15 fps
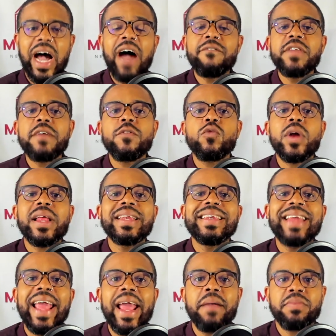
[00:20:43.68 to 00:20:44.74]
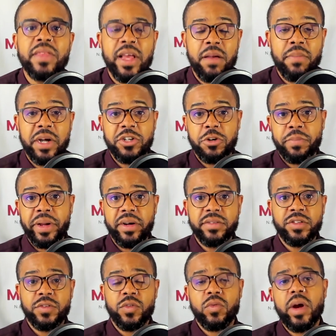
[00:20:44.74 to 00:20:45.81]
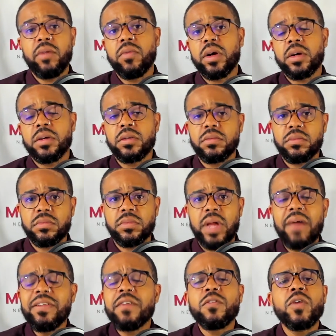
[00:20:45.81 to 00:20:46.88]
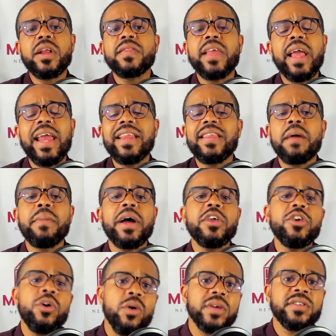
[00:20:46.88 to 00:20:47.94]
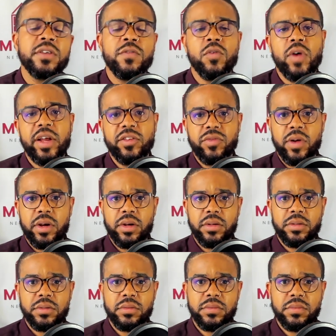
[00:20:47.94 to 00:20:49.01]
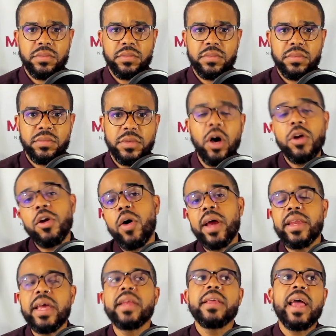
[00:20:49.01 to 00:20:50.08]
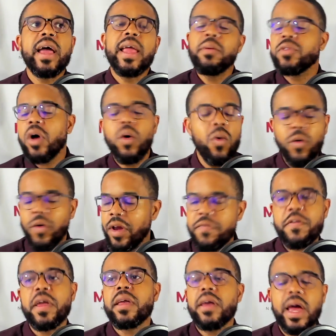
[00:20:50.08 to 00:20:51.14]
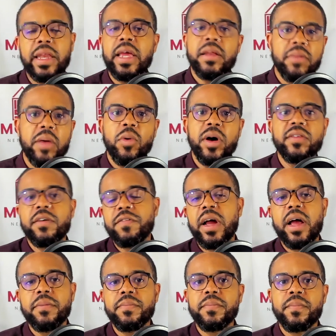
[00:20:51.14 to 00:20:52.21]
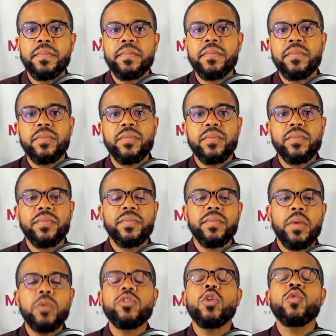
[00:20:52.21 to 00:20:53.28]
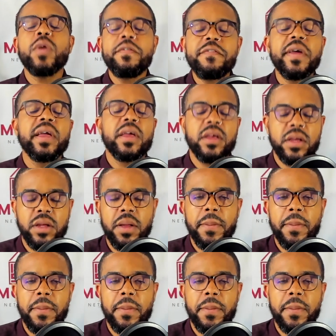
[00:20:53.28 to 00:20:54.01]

I've never read a damn thing about your parents' civil rights record. I've never read a thing, anything about your civil rights record. Oh, no, I did. Yeah, it was all horrific. I did. It was. I forgot. It was horrific.